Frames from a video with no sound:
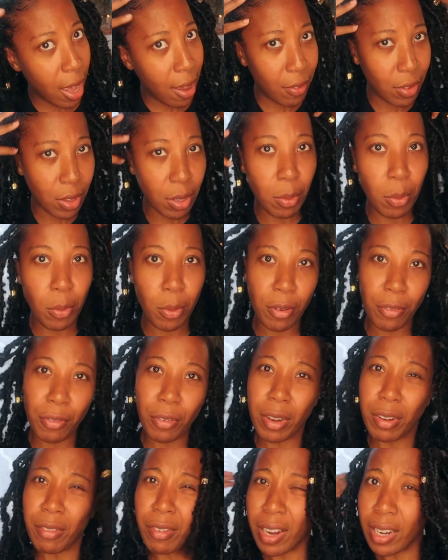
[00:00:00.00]
have a little bit more
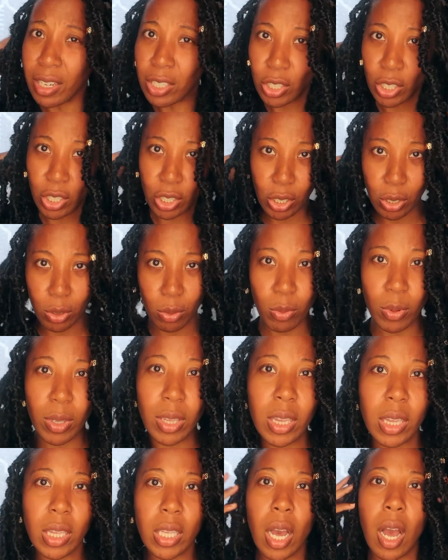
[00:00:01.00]
free range
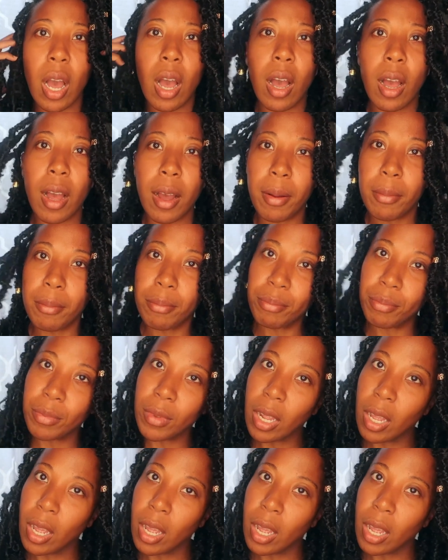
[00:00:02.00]
with the, um,